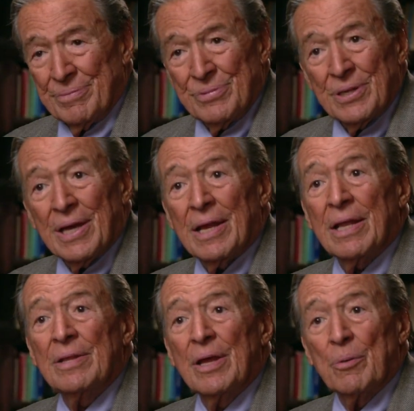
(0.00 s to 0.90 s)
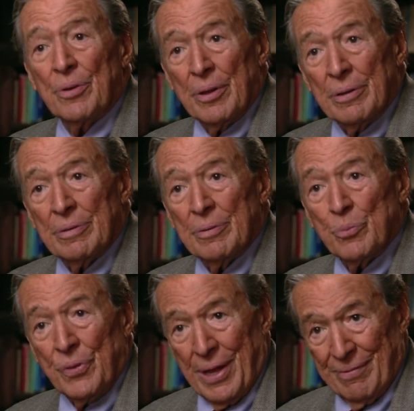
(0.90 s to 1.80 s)
get in there with
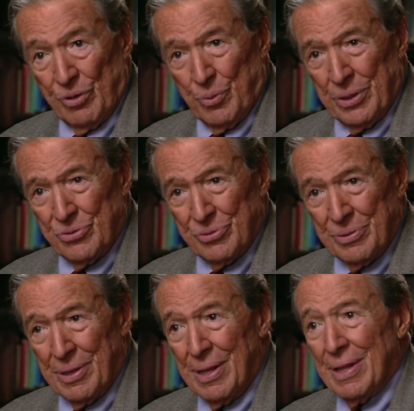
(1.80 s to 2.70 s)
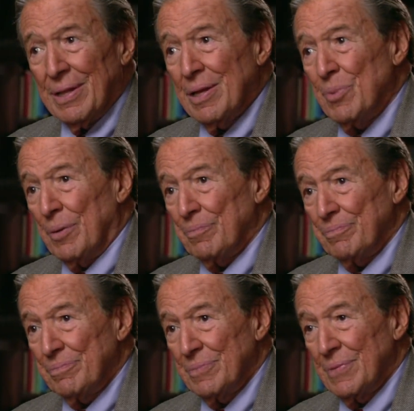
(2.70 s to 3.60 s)
the heavyweights. Come on.
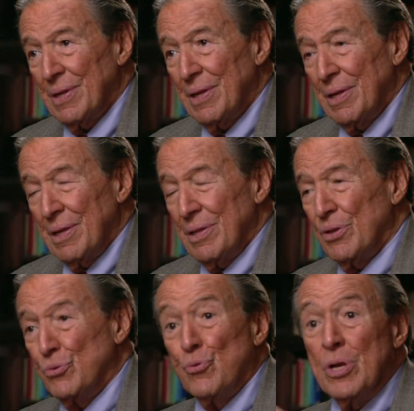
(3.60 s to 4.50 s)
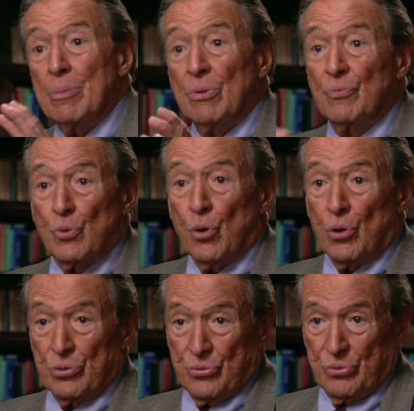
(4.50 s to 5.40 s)
The dream, of
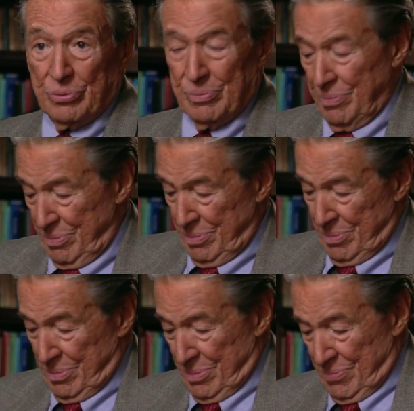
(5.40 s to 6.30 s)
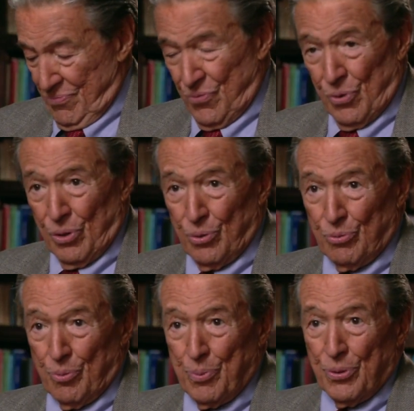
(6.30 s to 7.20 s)
course, for a
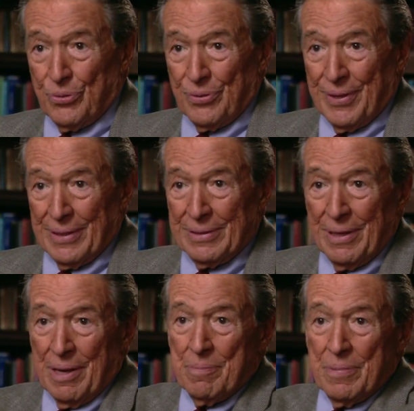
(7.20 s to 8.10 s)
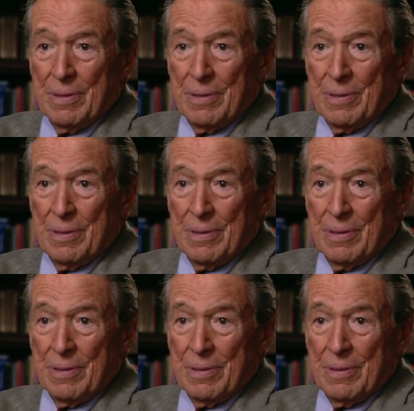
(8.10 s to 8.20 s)
local reporter at that time,